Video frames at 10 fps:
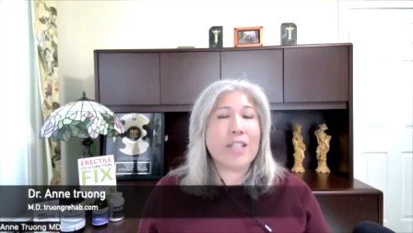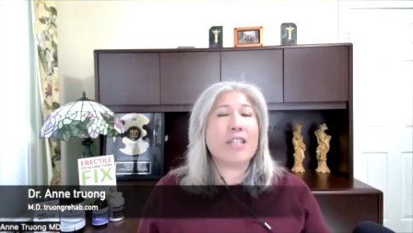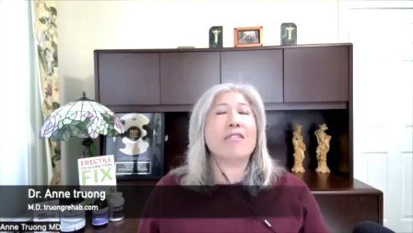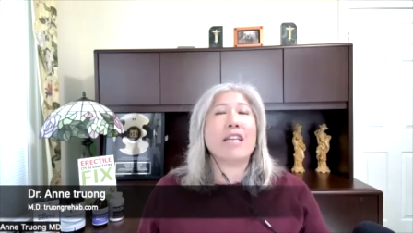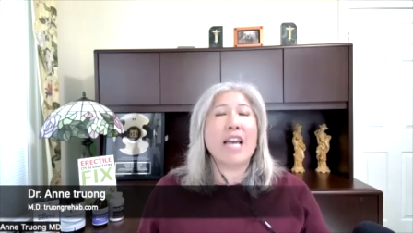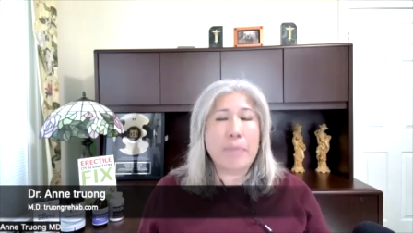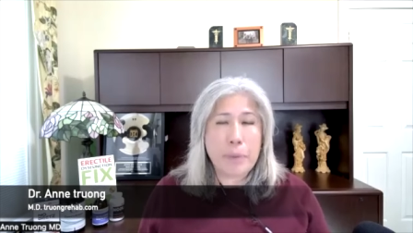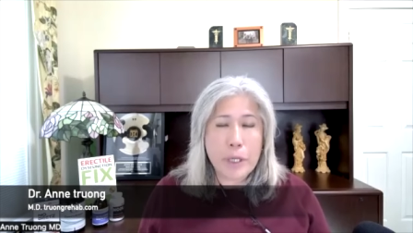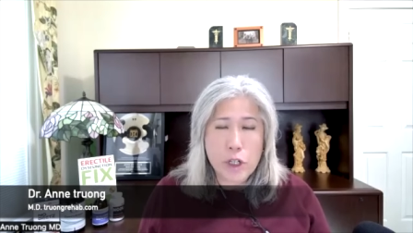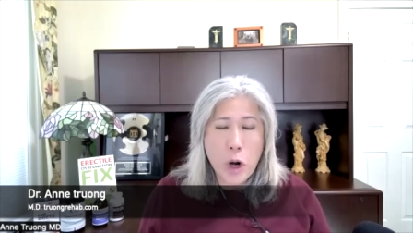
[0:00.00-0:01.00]
You can yes.
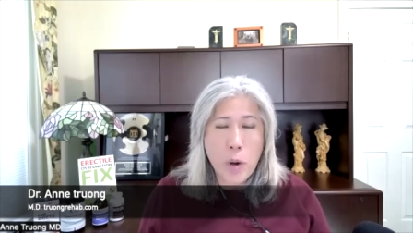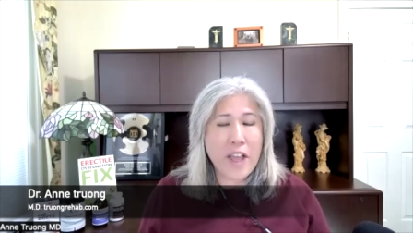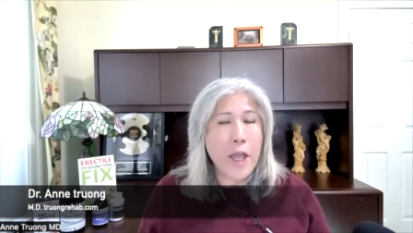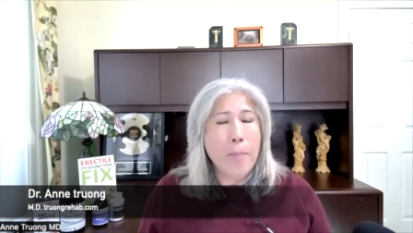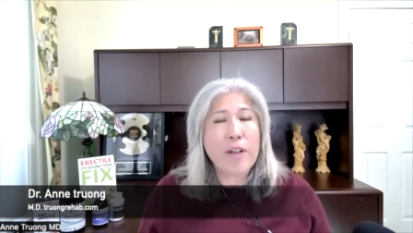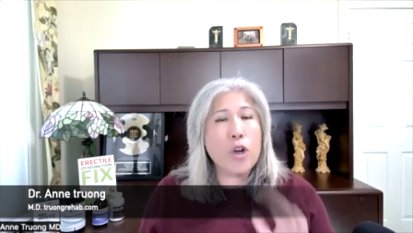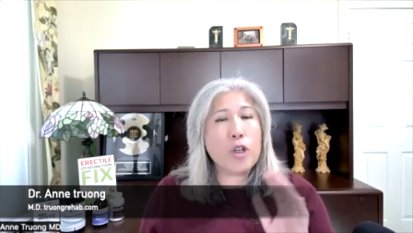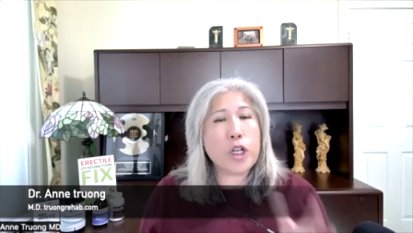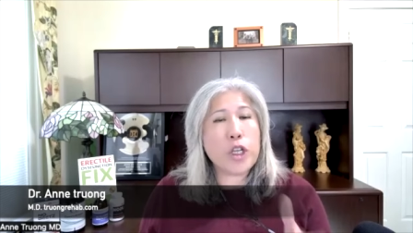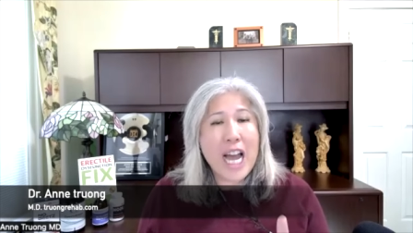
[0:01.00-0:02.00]
preserve it. But you're
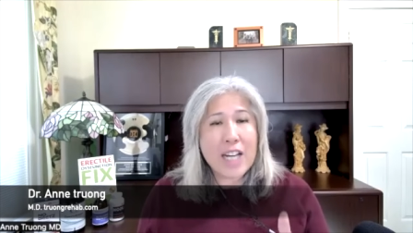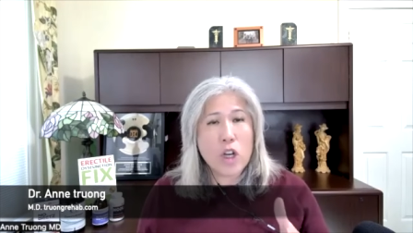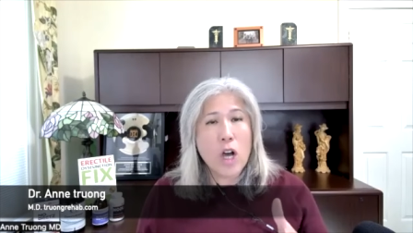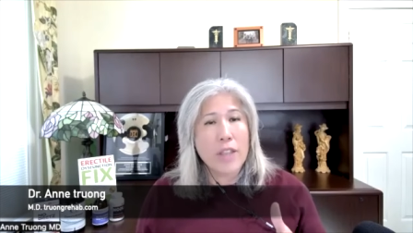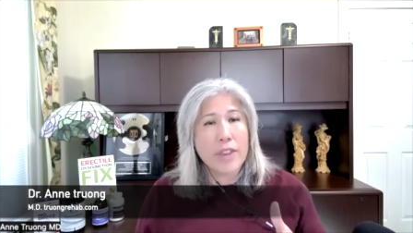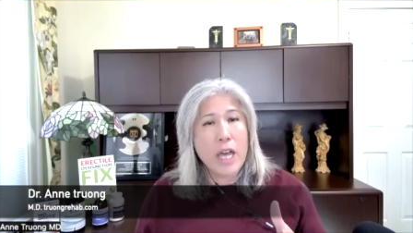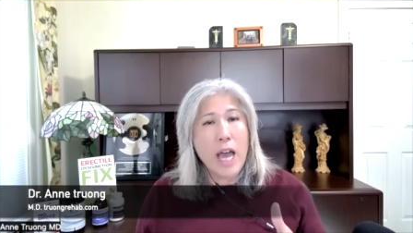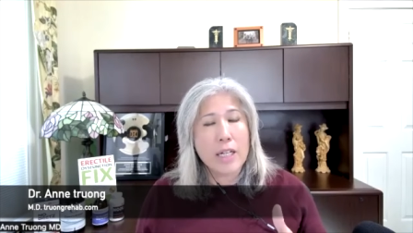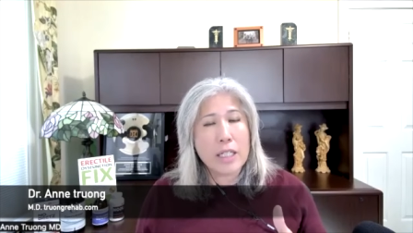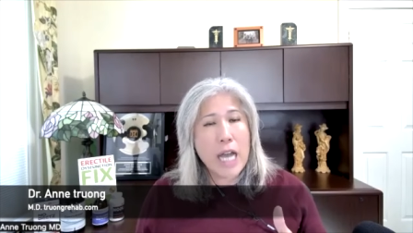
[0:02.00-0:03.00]
just not taught
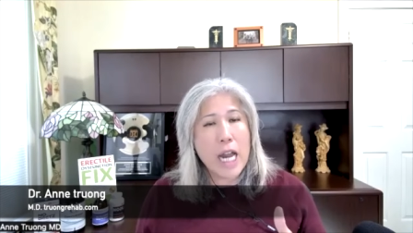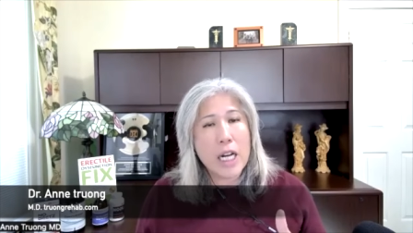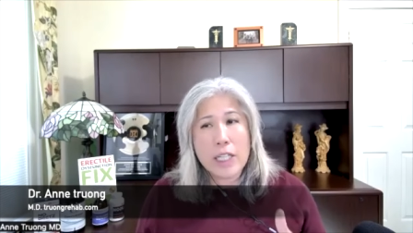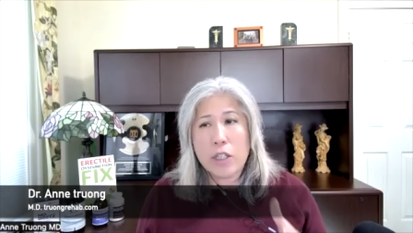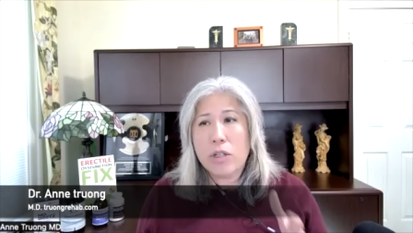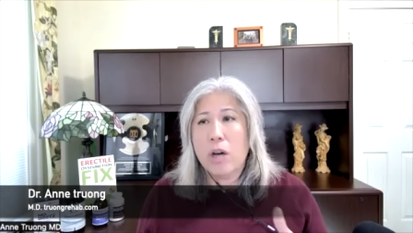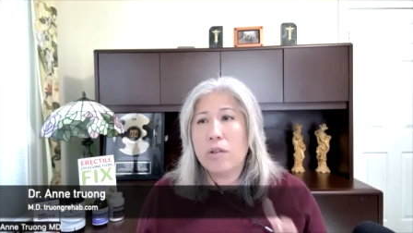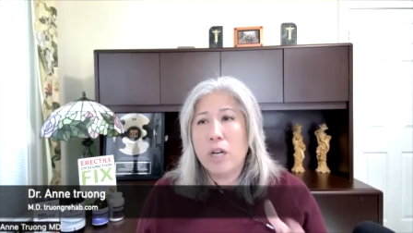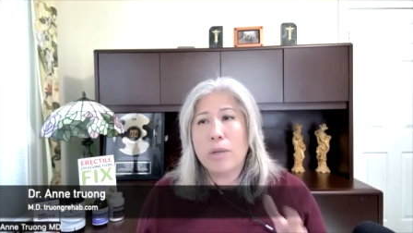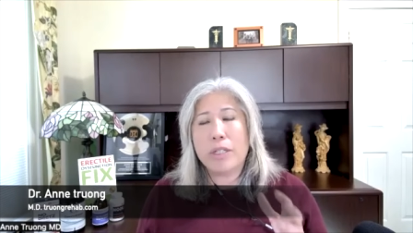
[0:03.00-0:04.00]
that. It's kind of like you don't
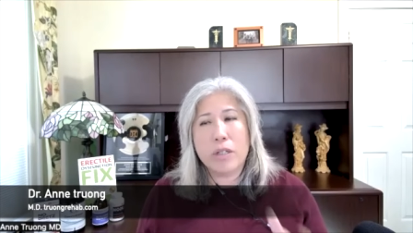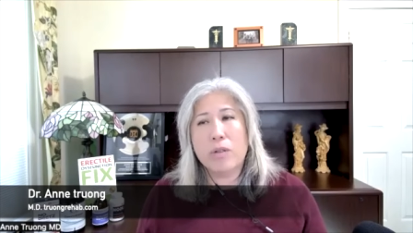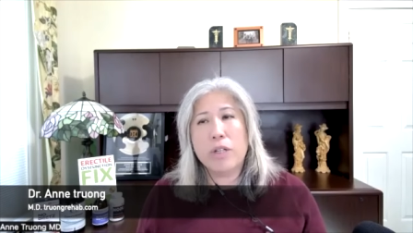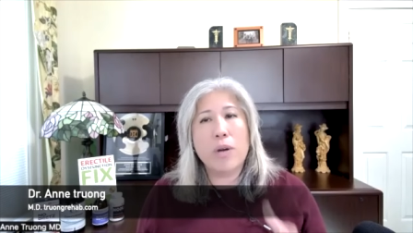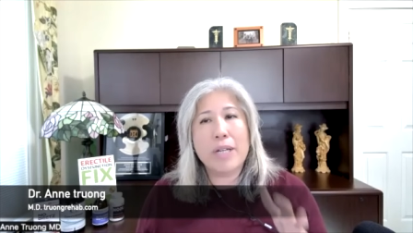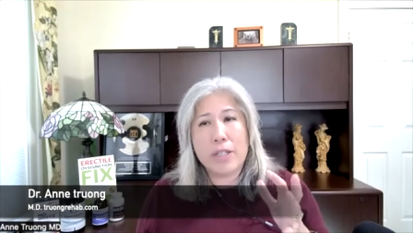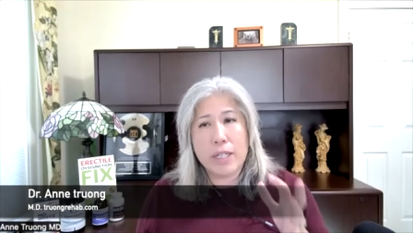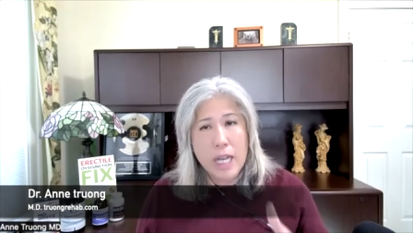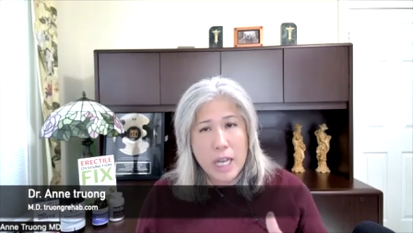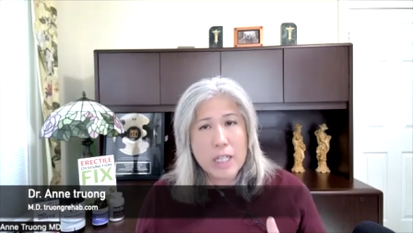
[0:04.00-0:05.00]
know what you don't know, and there's
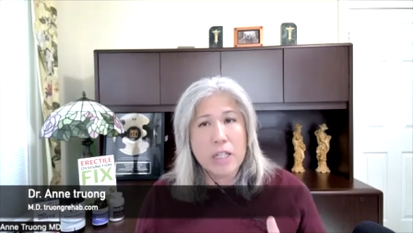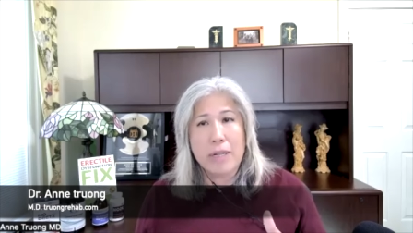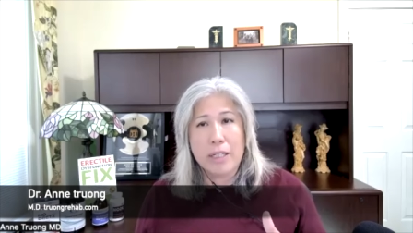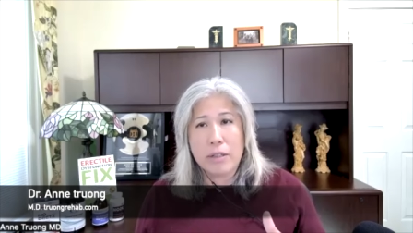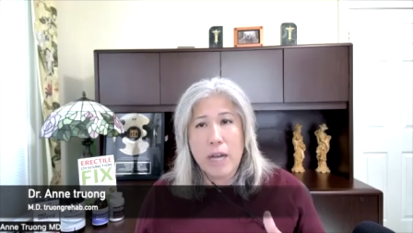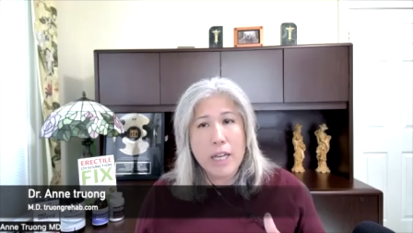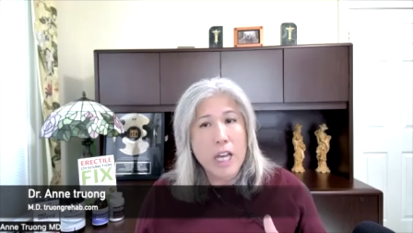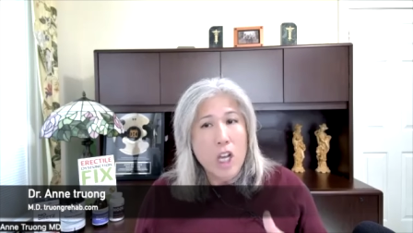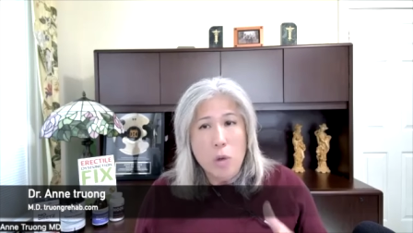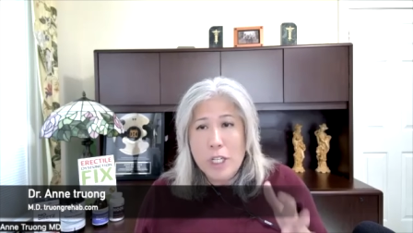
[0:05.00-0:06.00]
ignorance, right?
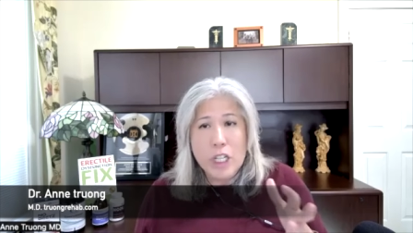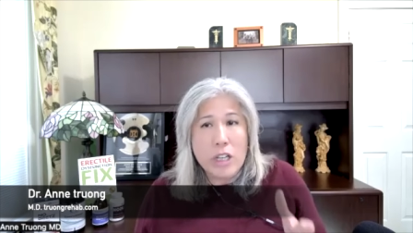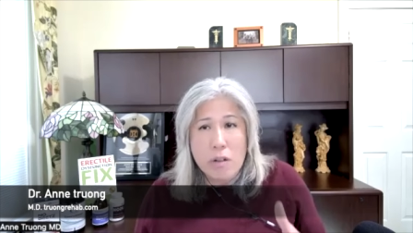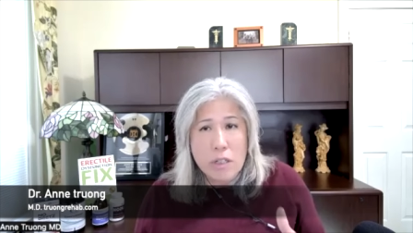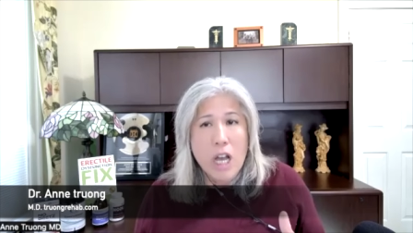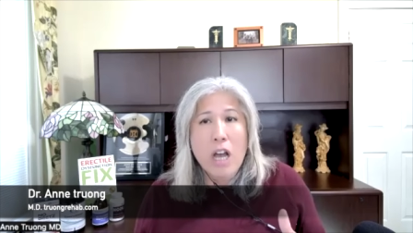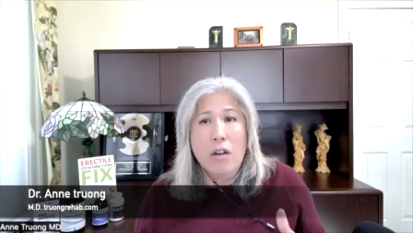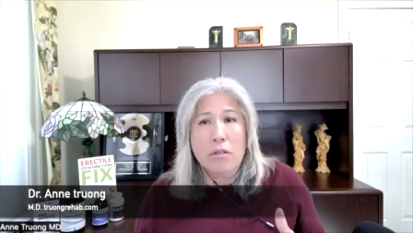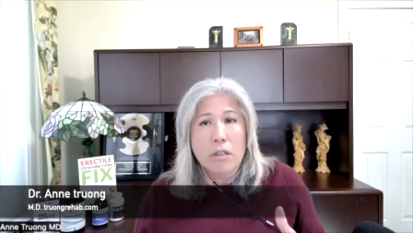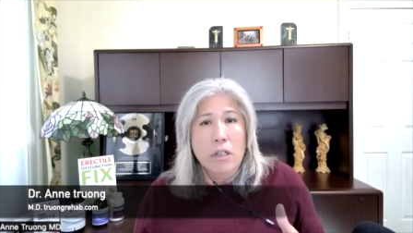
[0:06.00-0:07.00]
Mm-hmm. We just mm-hmm. don't
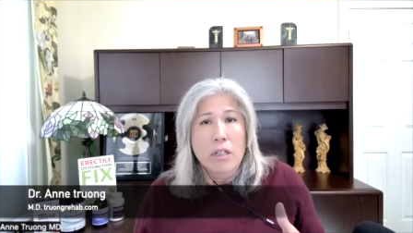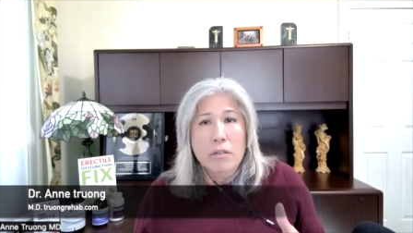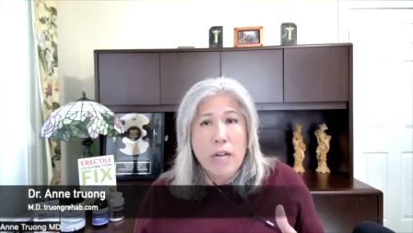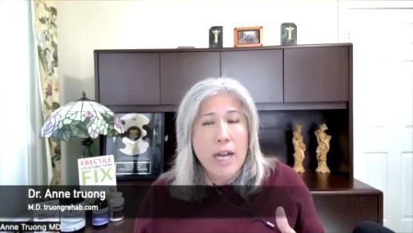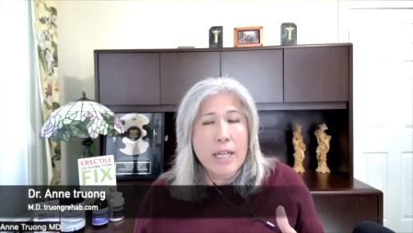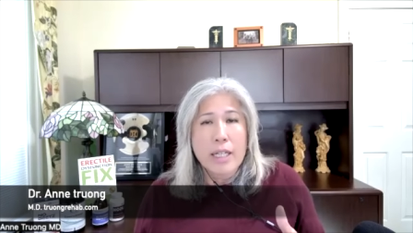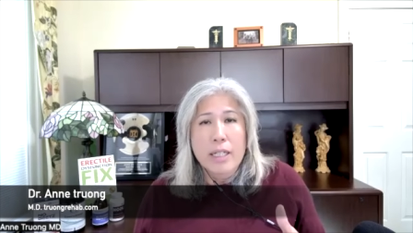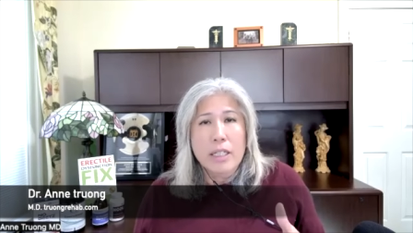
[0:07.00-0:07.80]
know, right?